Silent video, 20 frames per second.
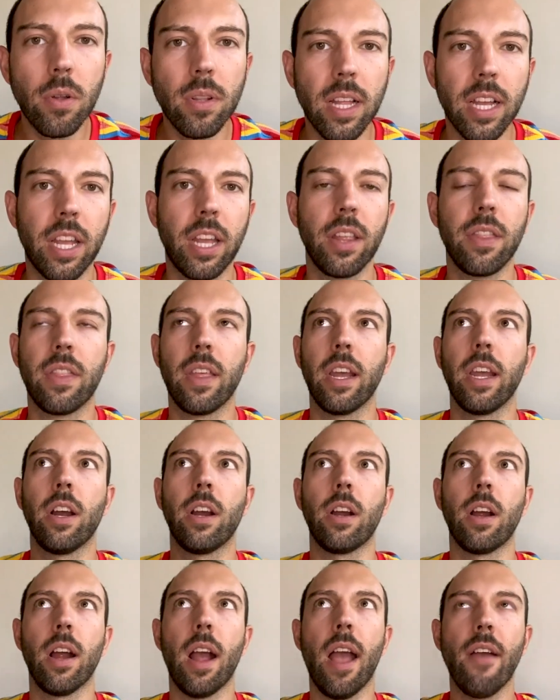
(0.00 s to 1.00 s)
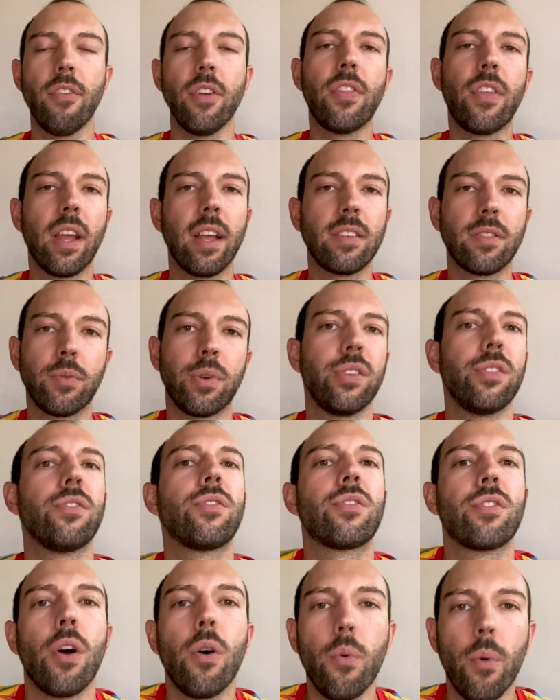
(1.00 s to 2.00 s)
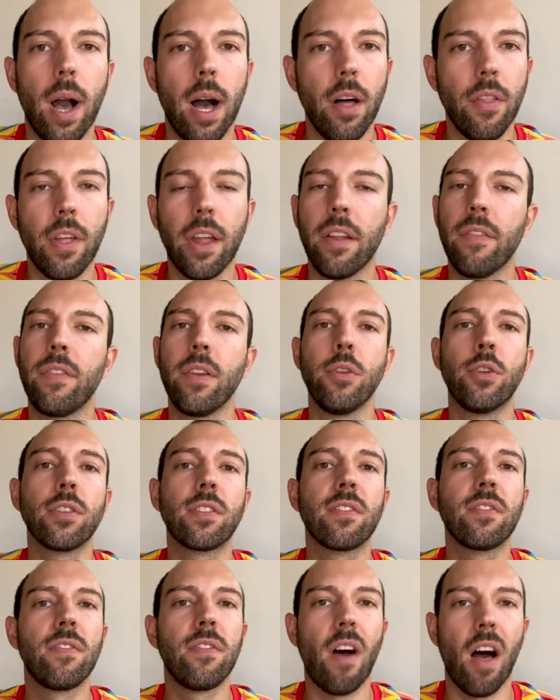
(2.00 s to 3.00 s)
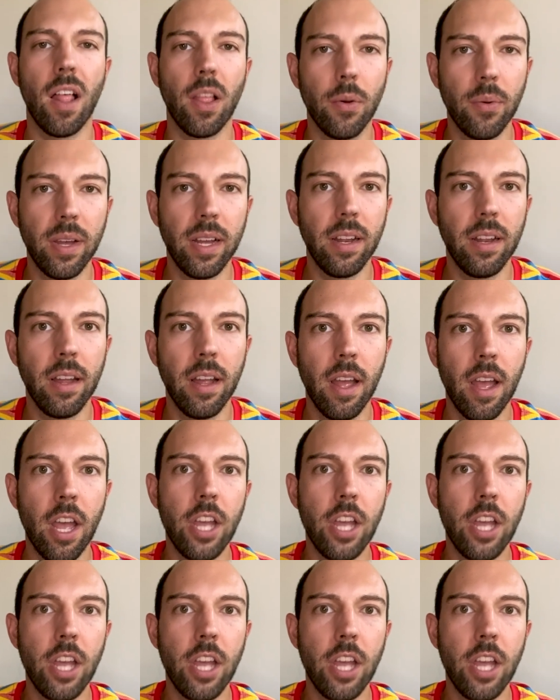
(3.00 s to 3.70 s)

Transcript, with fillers: Like they are, everything is written so well that if you just follow it,